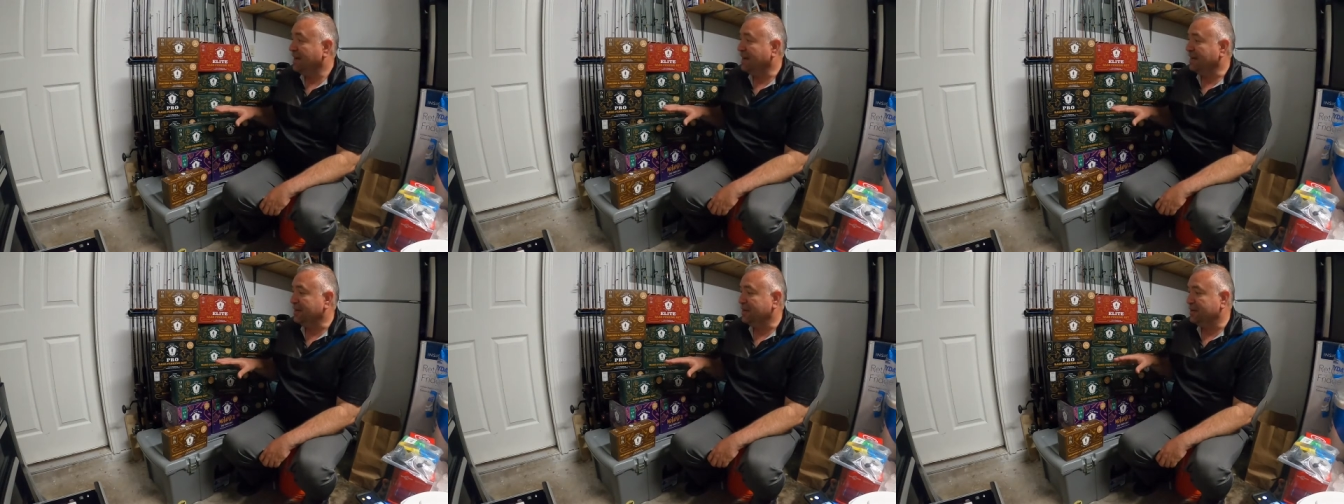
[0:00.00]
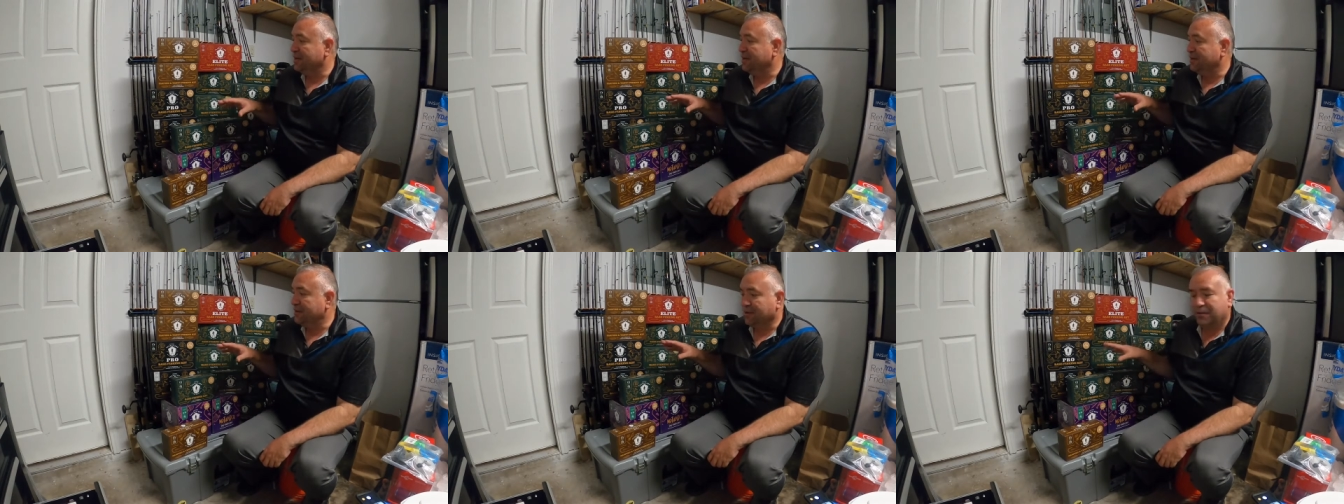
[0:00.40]
I
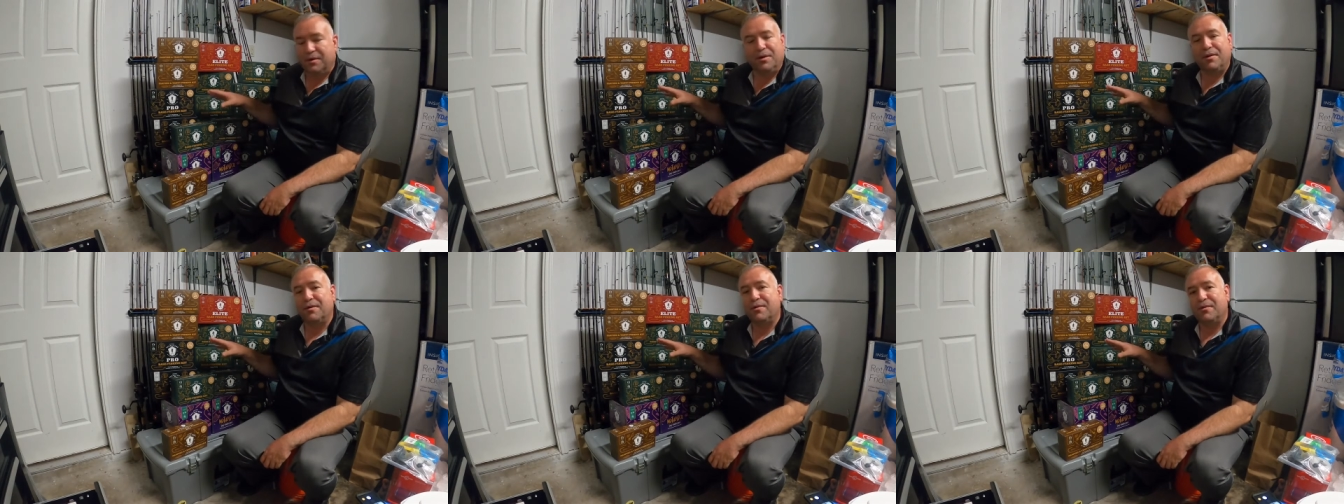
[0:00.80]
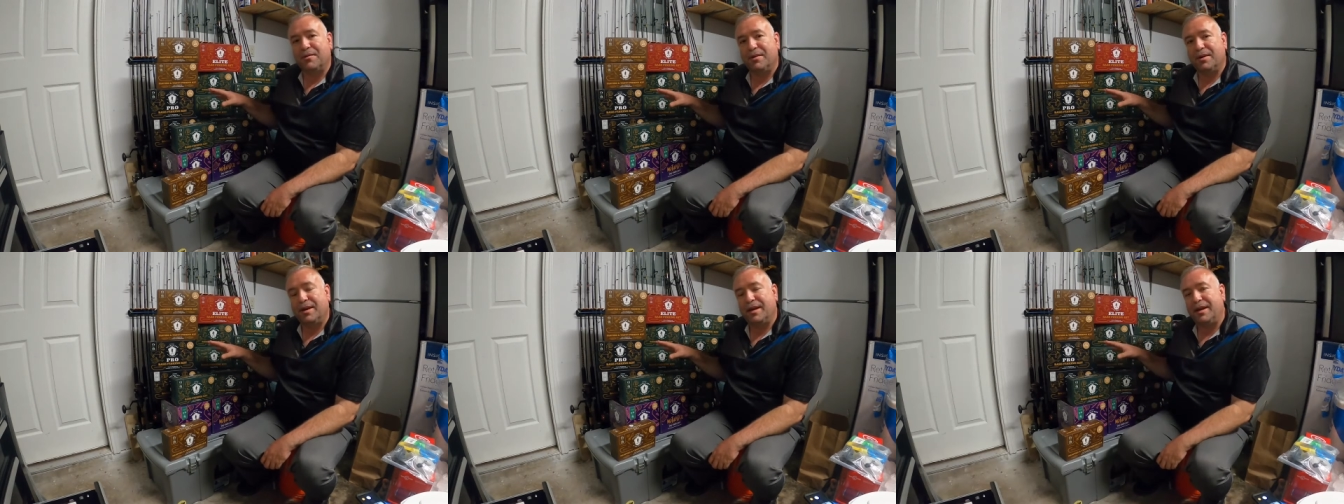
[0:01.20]
don't know
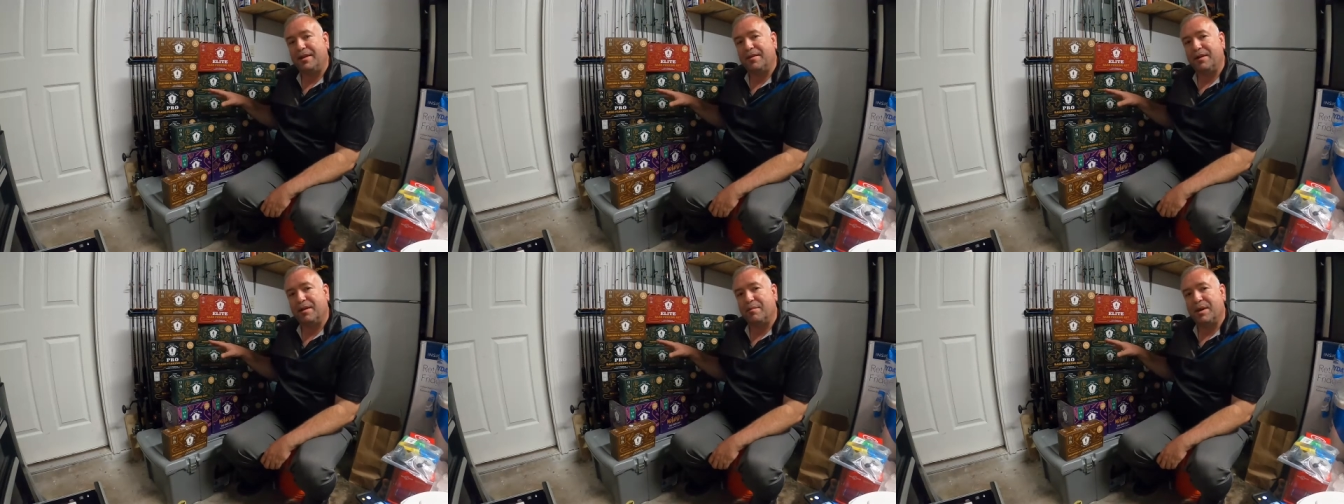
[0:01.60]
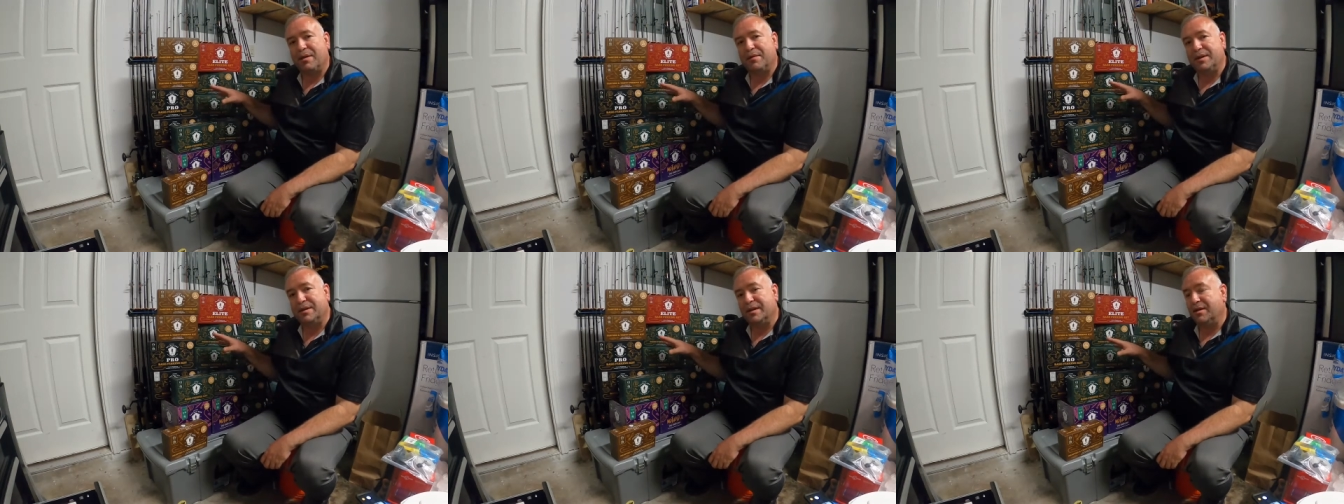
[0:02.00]
anything
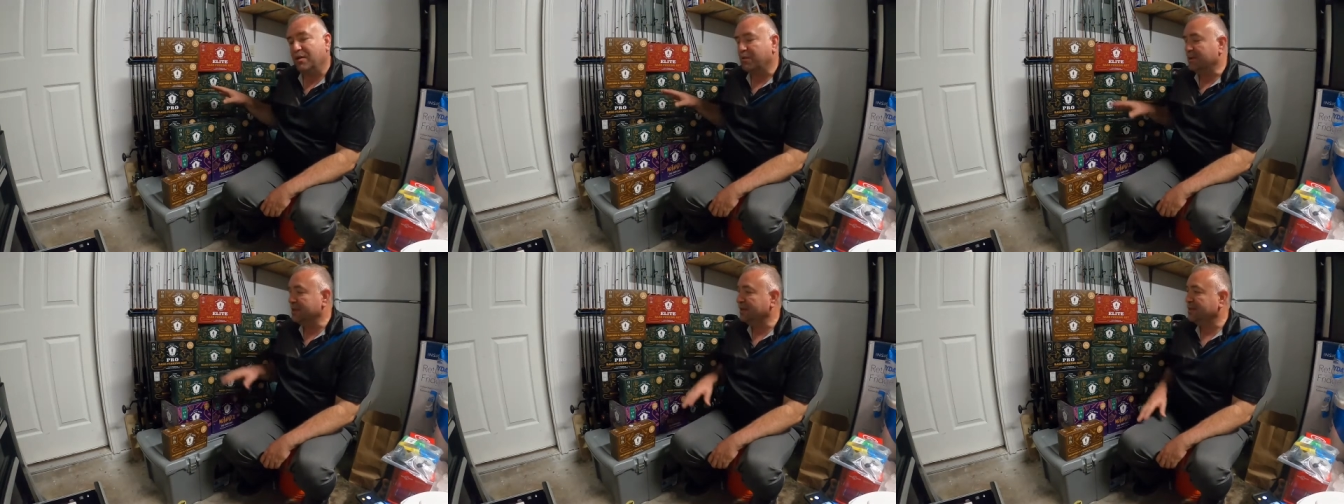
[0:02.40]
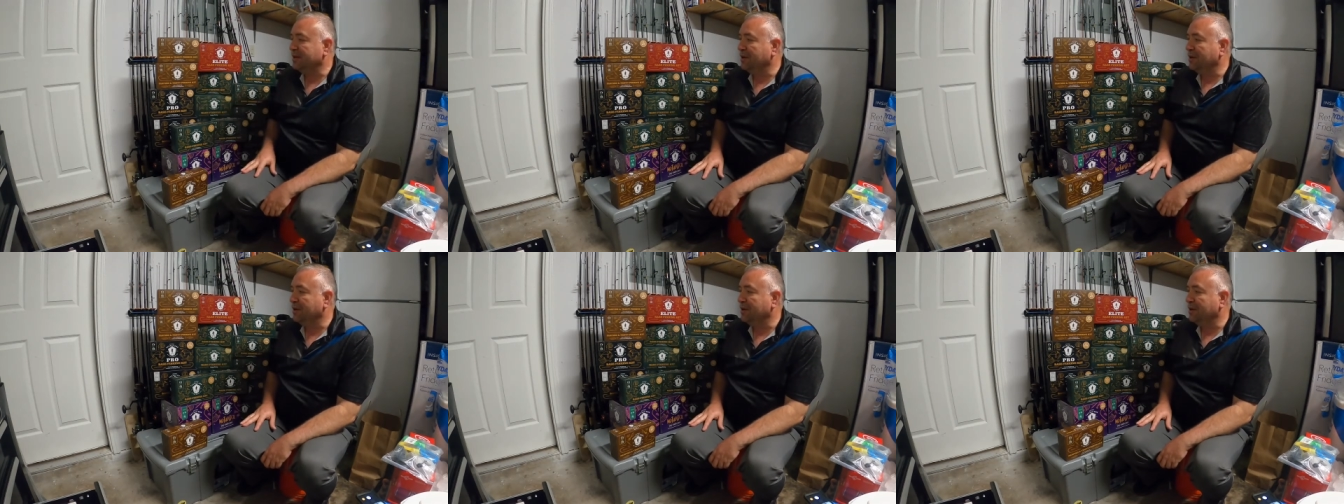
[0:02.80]
about these other ones.